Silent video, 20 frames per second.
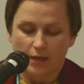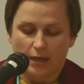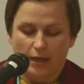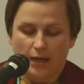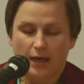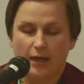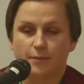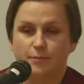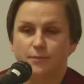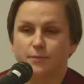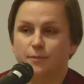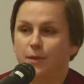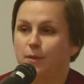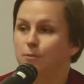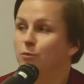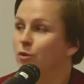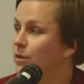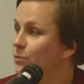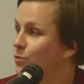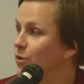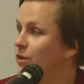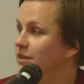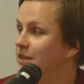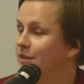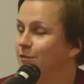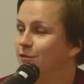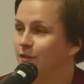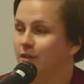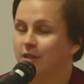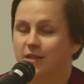But more importantly
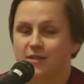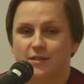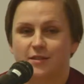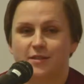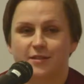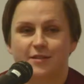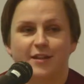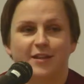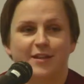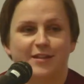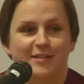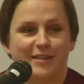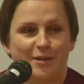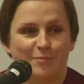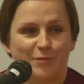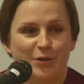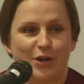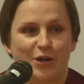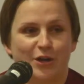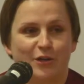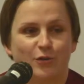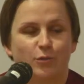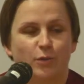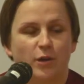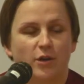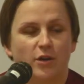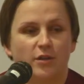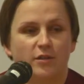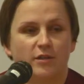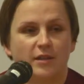for this seminar,
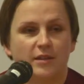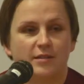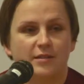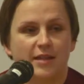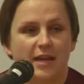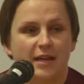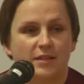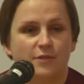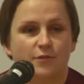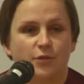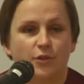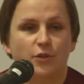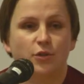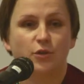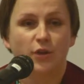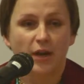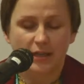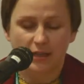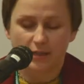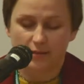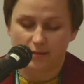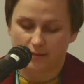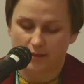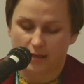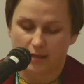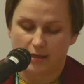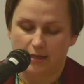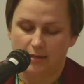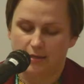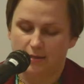what are the stakes for Ukrainian
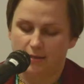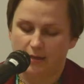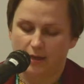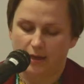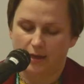studies?